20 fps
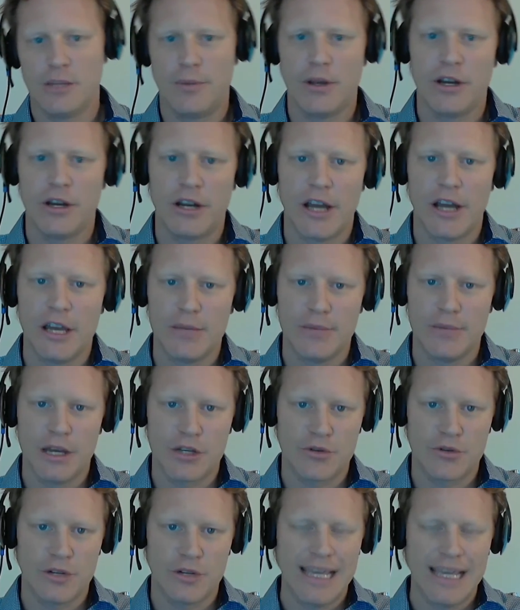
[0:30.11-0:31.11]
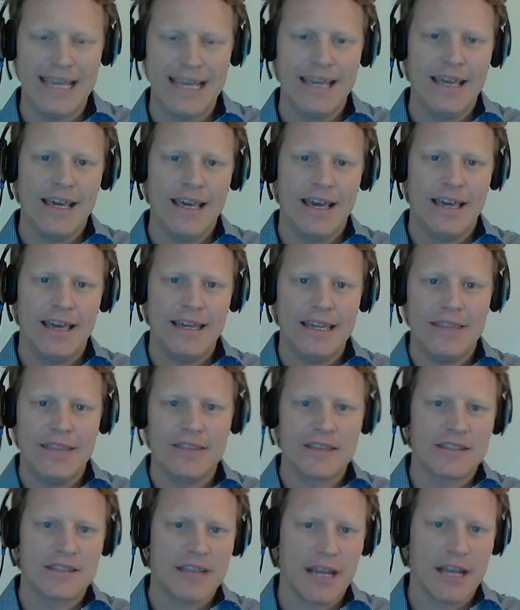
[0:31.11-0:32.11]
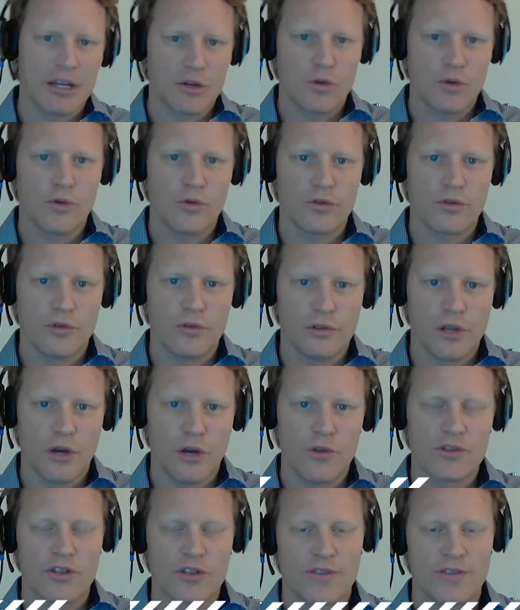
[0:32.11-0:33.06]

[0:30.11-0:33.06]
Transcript: depending on how you measure it, in the second quarter alone.